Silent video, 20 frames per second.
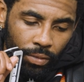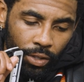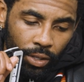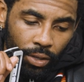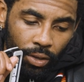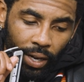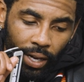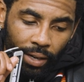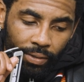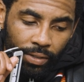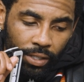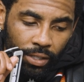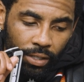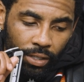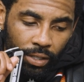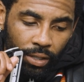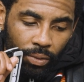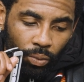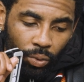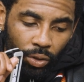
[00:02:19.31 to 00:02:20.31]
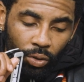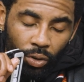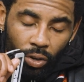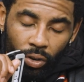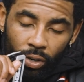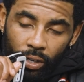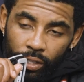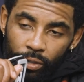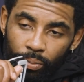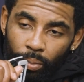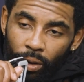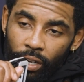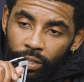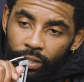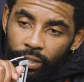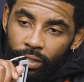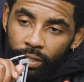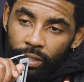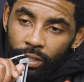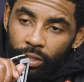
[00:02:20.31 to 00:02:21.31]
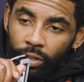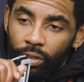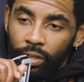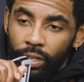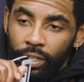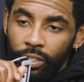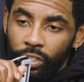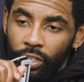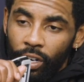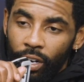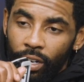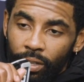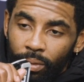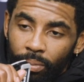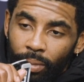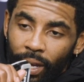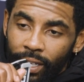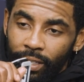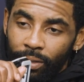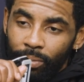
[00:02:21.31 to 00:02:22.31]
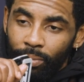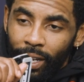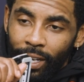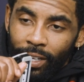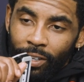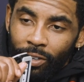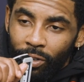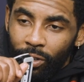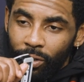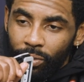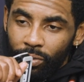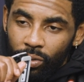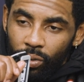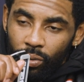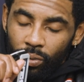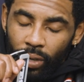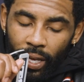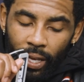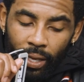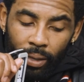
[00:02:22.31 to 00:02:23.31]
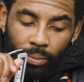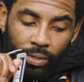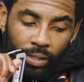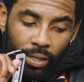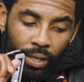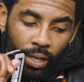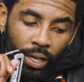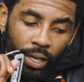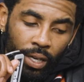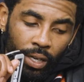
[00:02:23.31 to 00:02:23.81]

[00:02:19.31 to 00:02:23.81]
you know, obviously when you go against Boston and you go against Charlotte back-to-back, you know, two games,